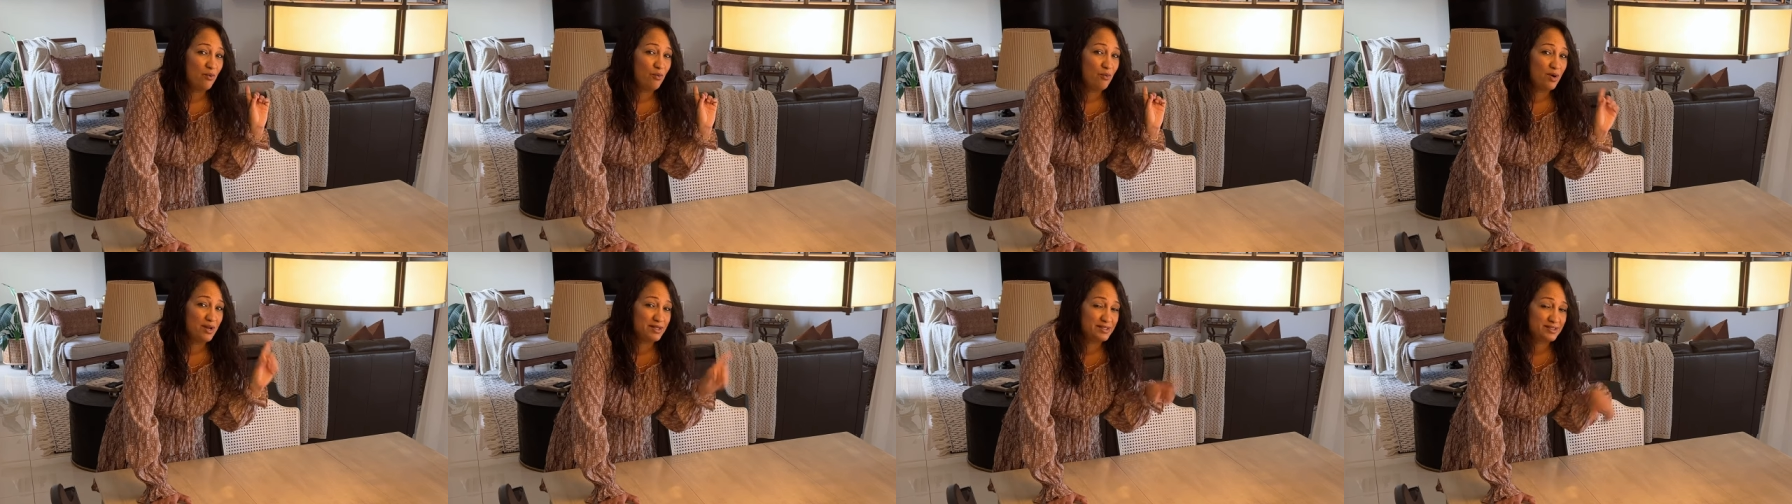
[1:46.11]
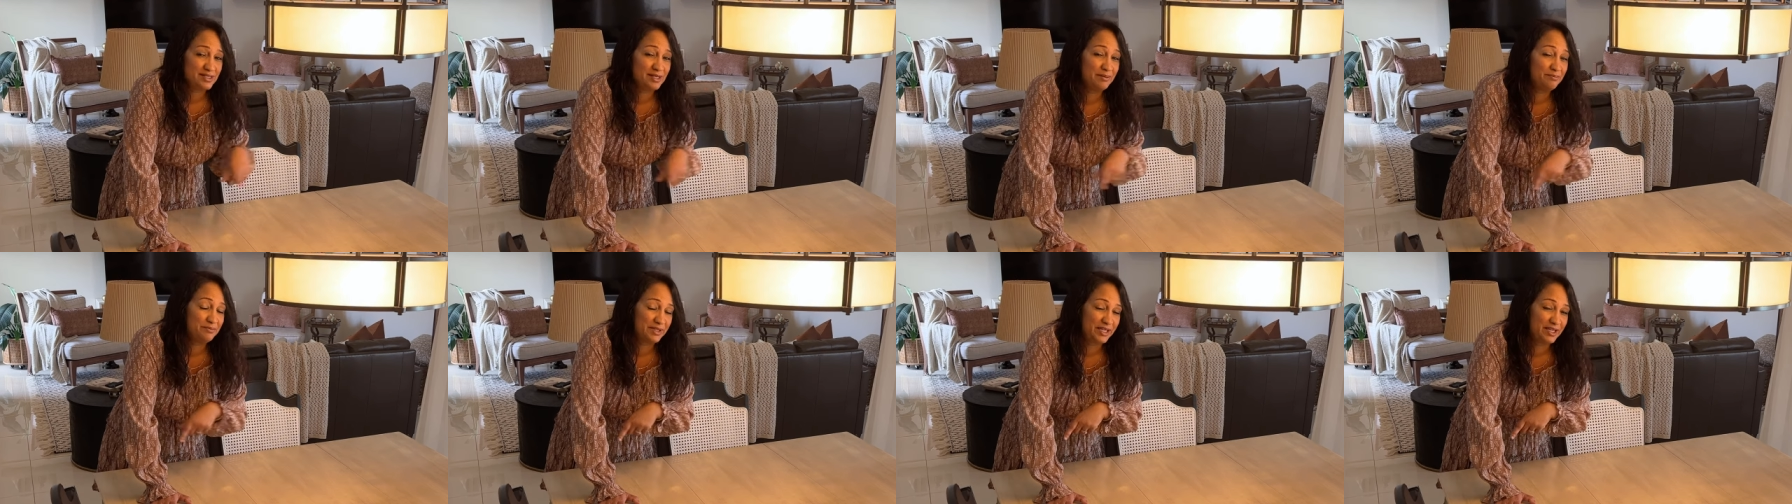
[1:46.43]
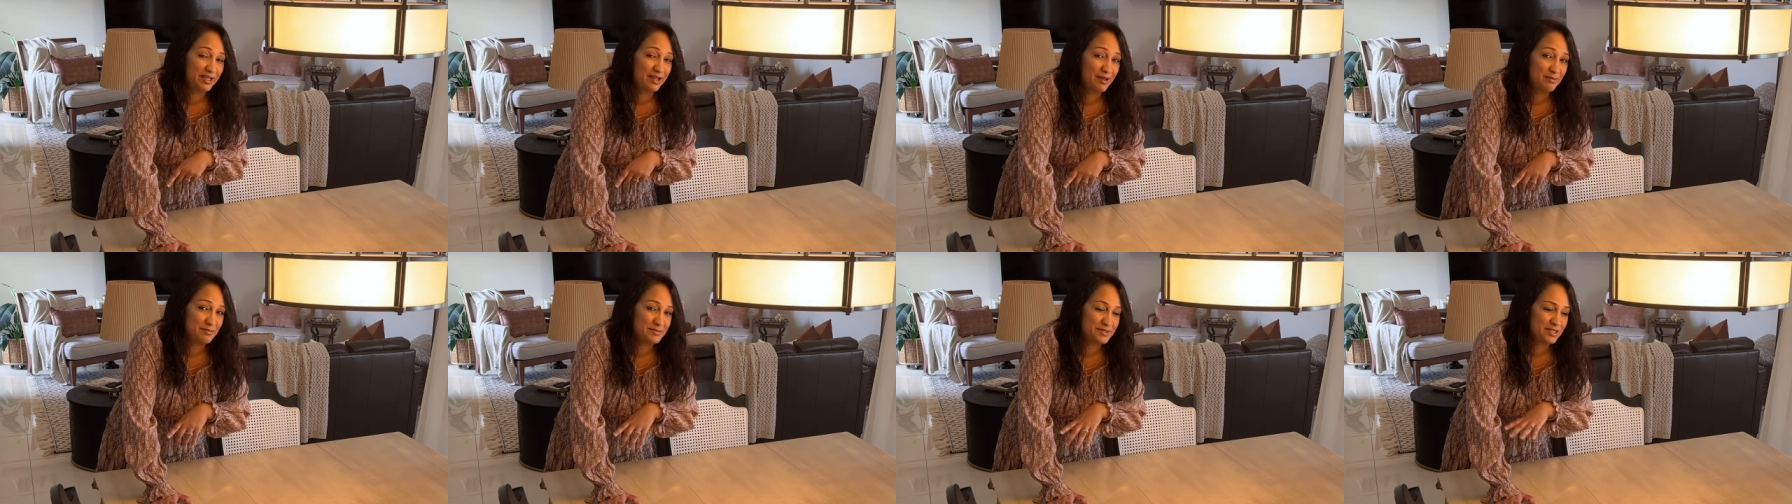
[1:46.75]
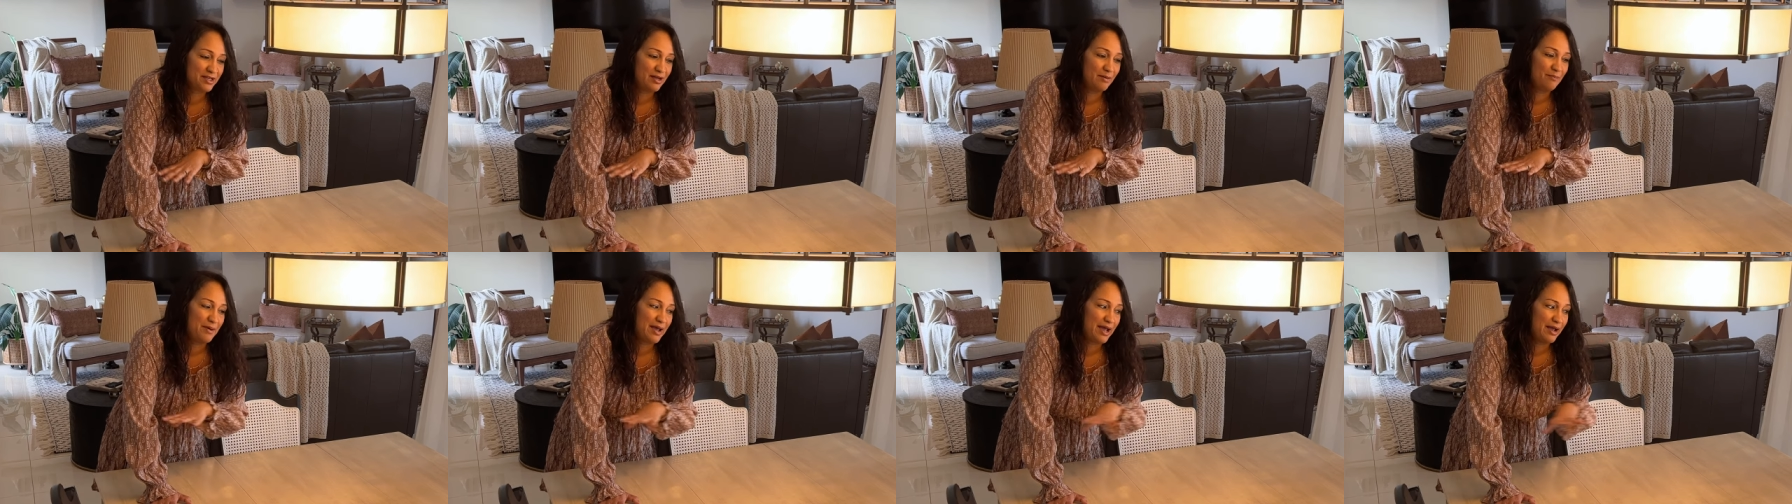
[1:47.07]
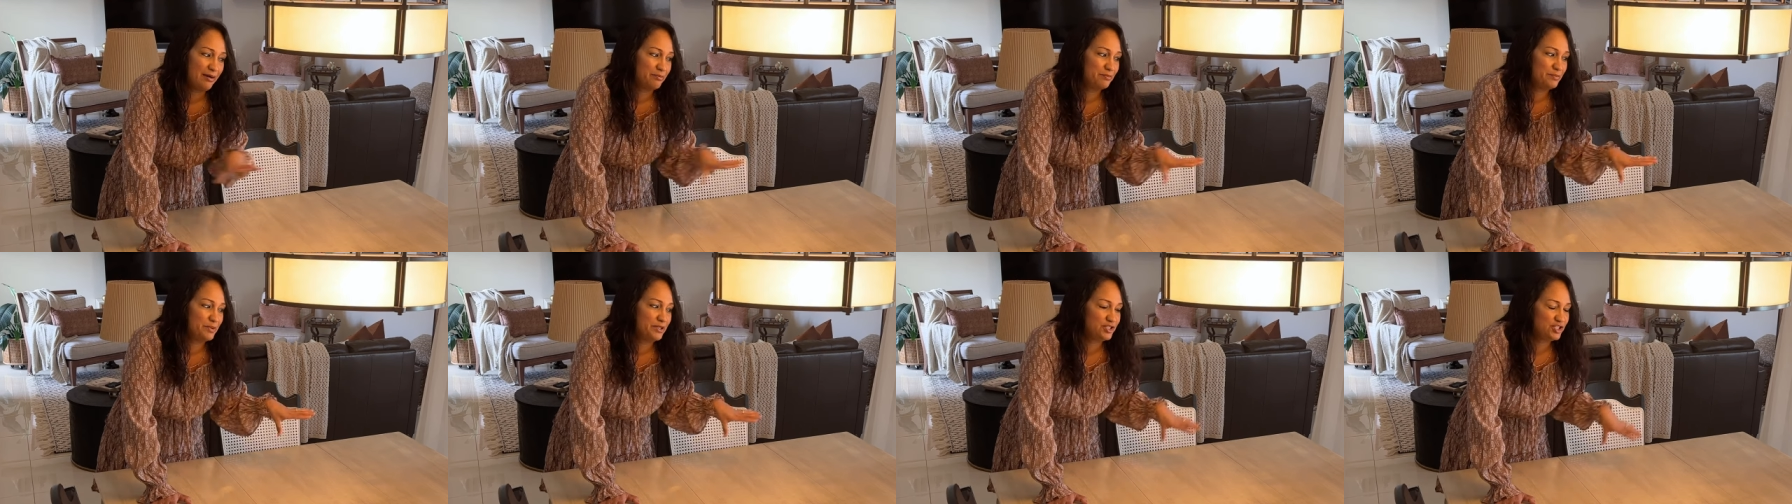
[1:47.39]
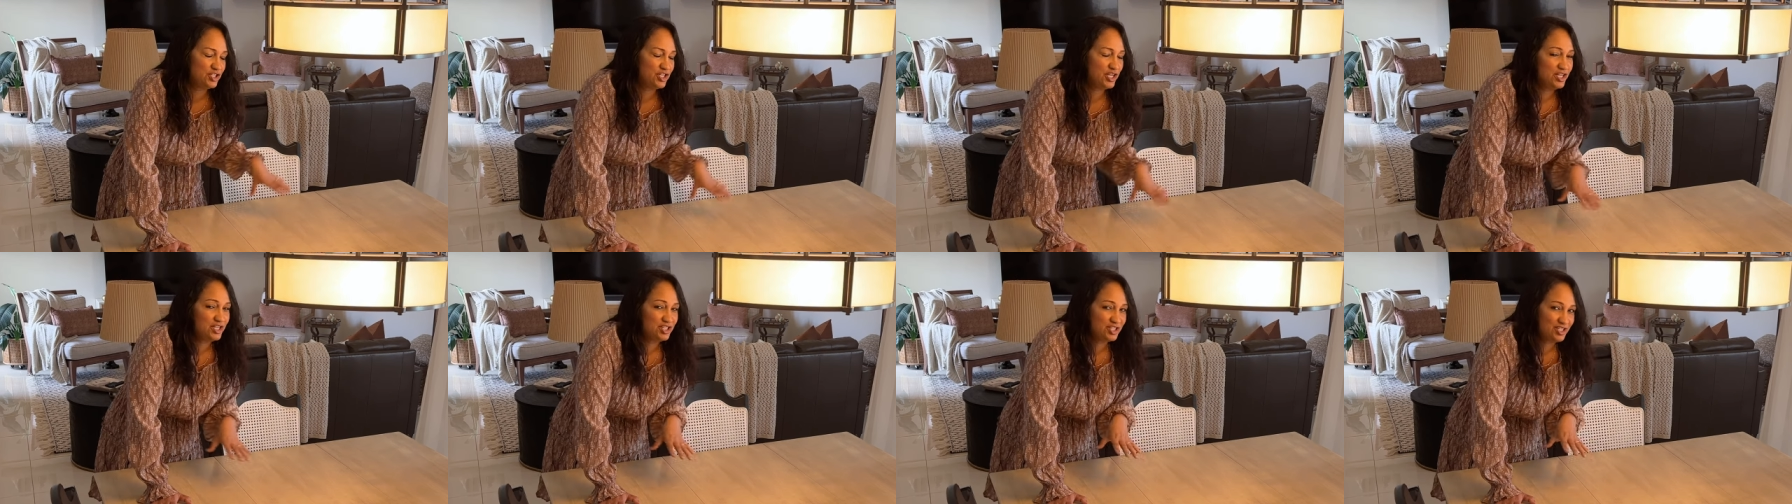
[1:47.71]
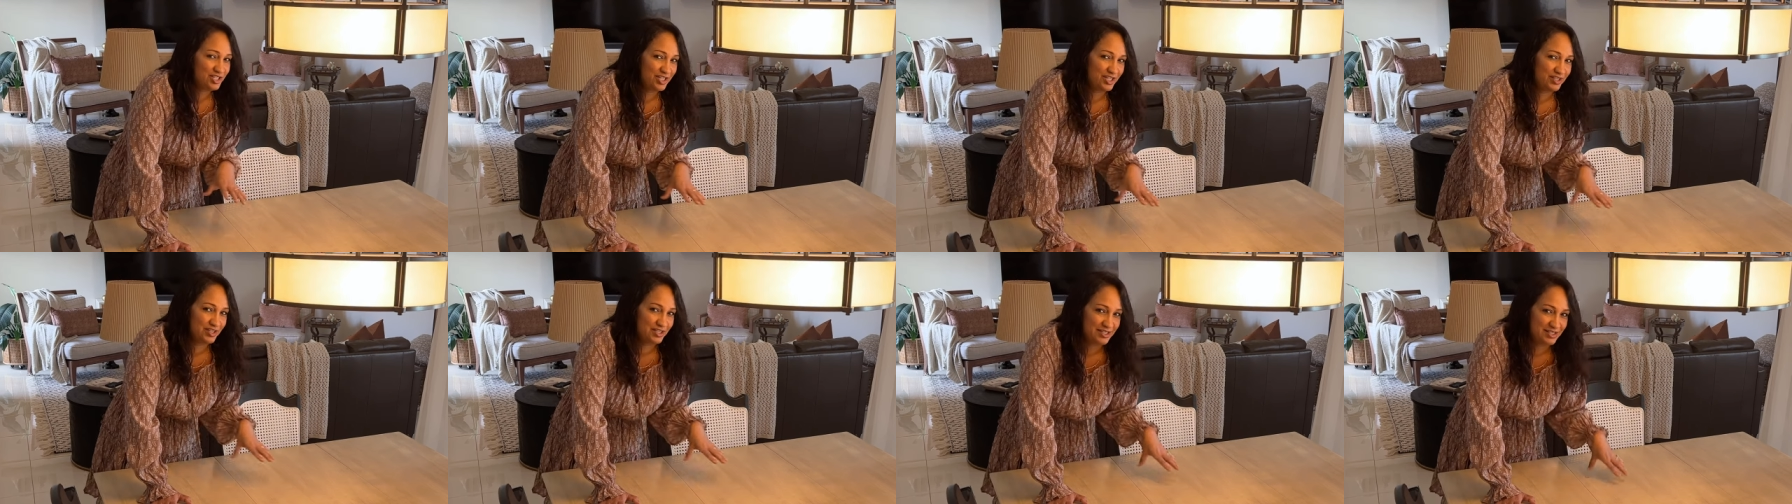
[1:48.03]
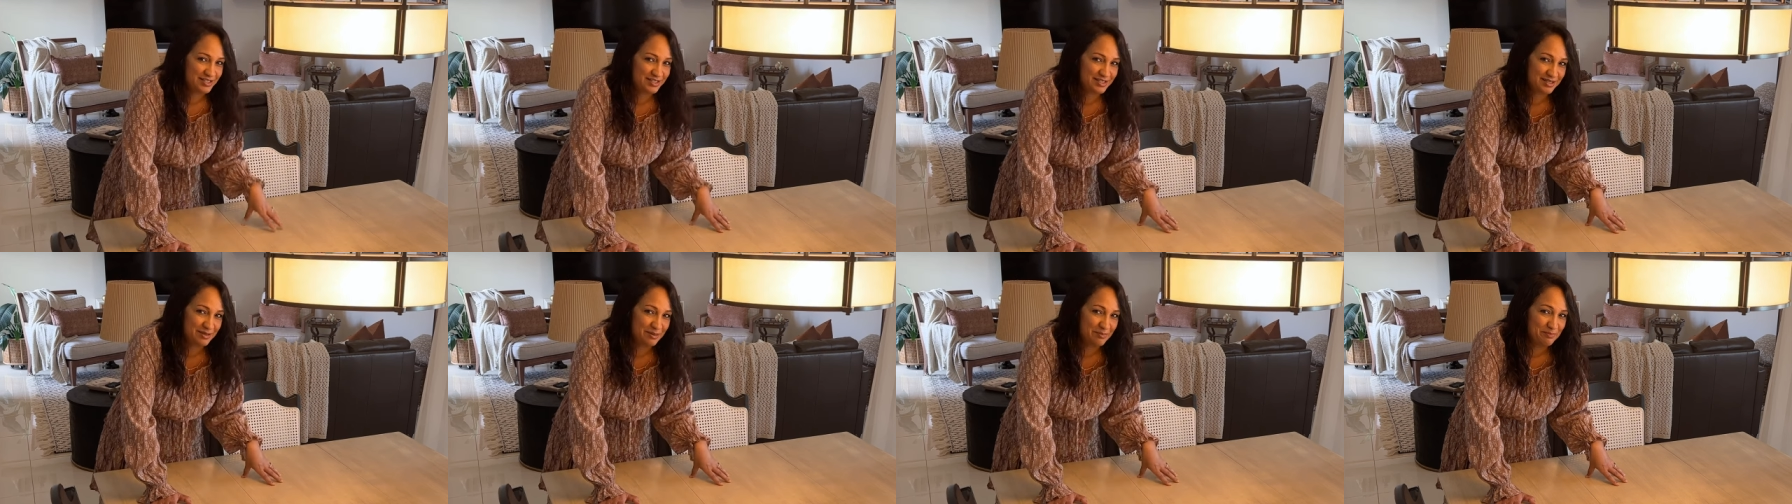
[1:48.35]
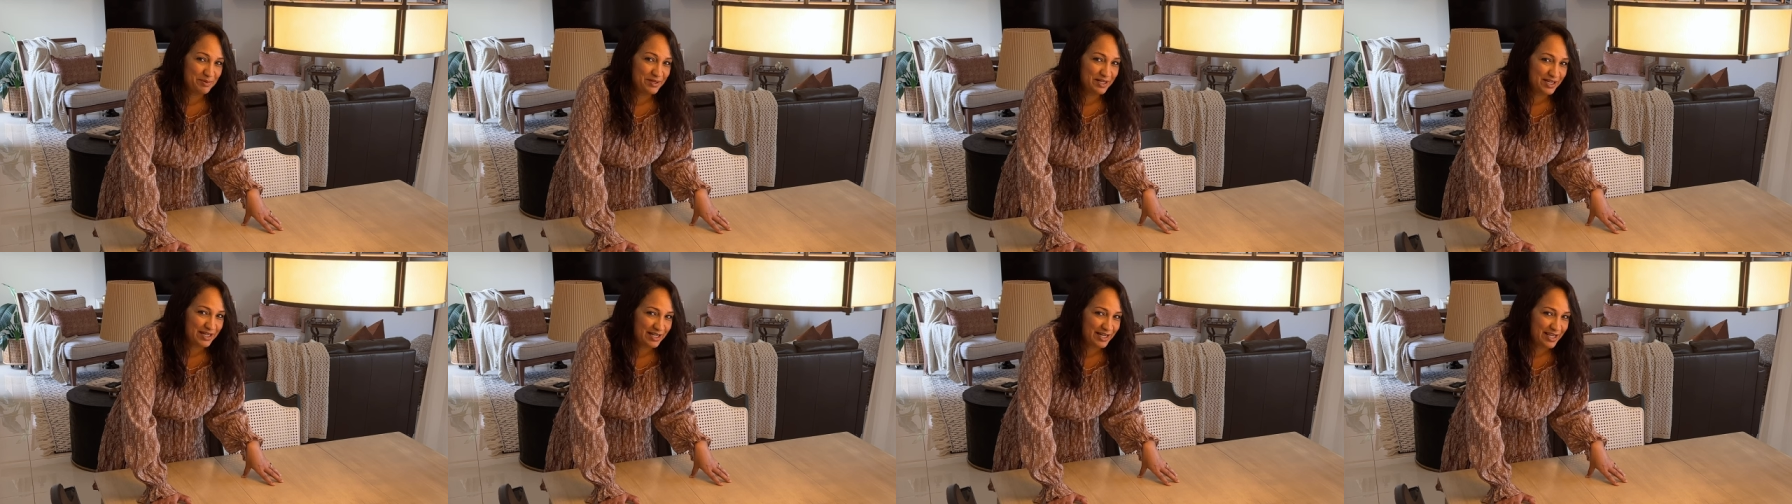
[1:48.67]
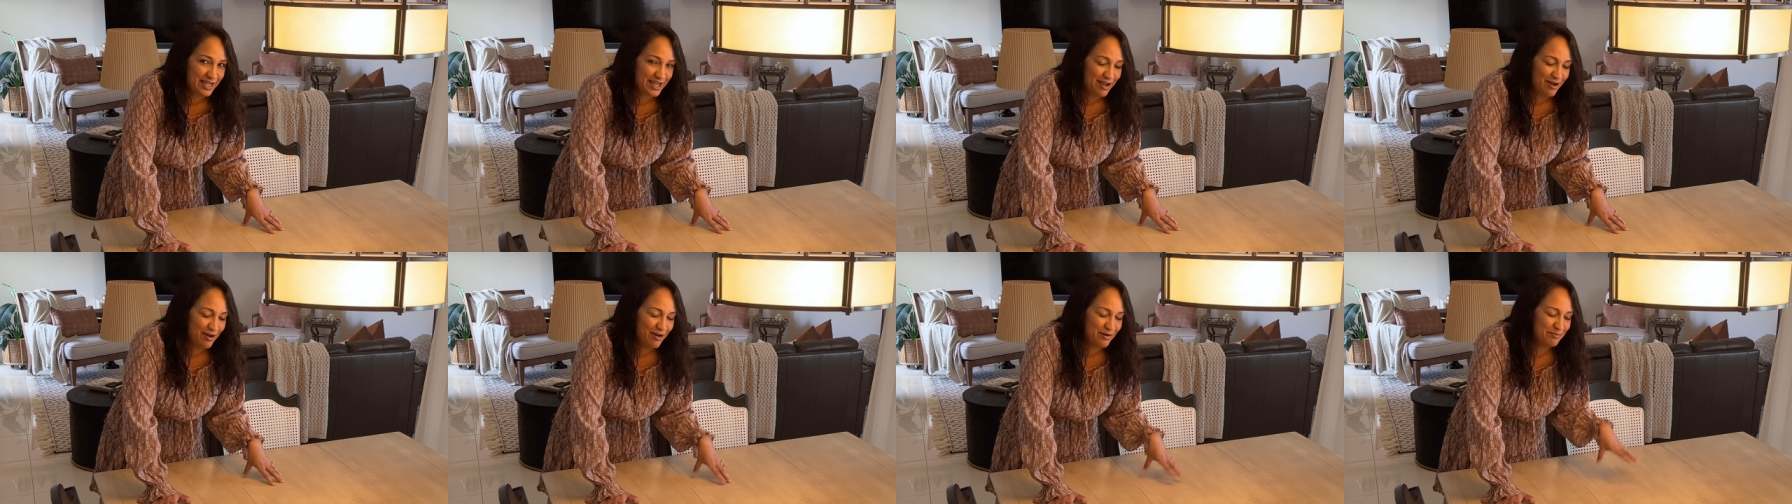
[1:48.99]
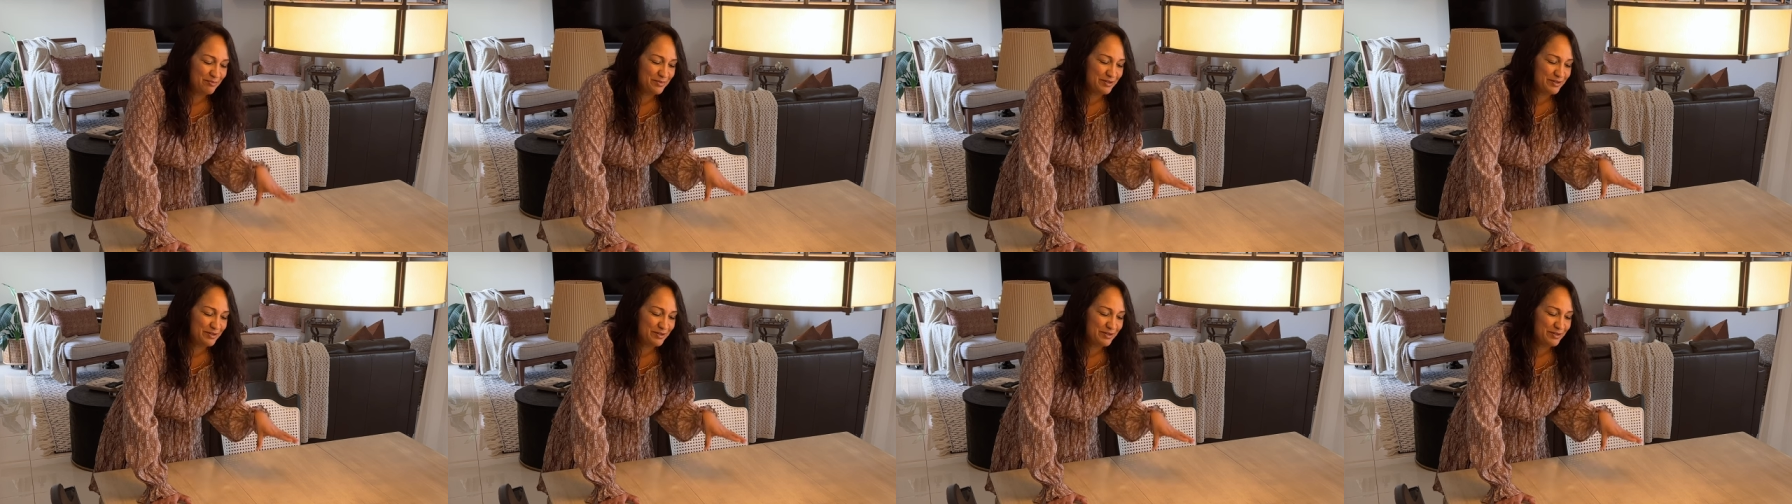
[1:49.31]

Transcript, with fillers: Once something comes up, I'll be changing this completely out,